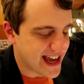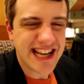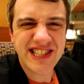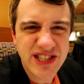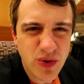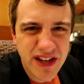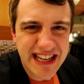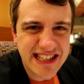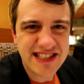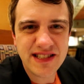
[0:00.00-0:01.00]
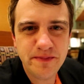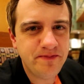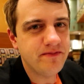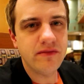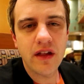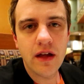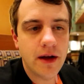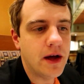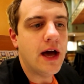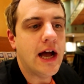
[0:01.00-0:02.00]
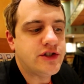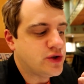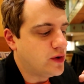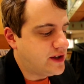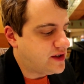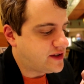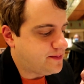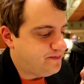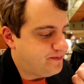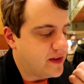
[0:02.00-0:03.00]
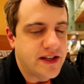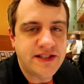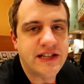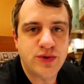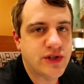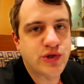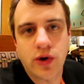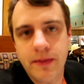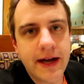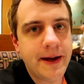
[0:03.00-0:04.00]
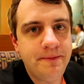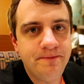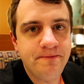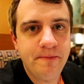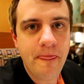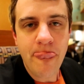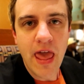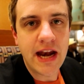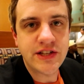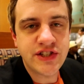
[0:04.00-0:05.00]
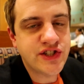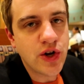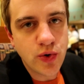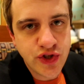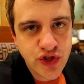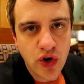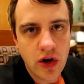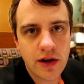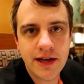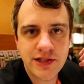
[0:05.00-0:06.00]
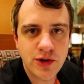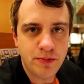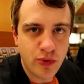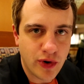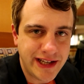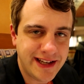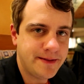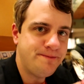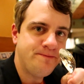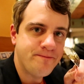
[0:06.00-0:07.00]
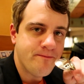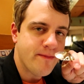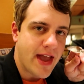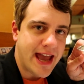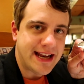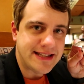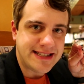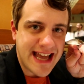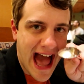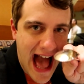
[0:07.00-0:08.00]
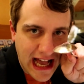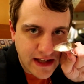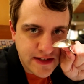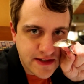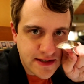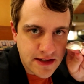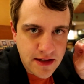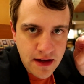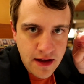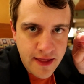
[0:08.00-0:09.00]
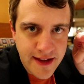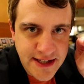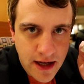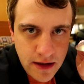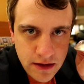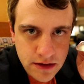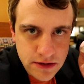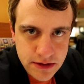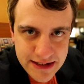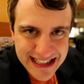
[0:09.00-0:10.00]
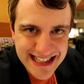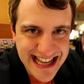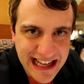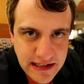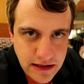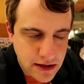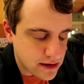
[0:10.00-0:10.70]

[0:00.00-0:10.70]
It's so good. It's truly just citrus sorbet, and it's so strong and so poignant. It attacks the tongue, attacks it,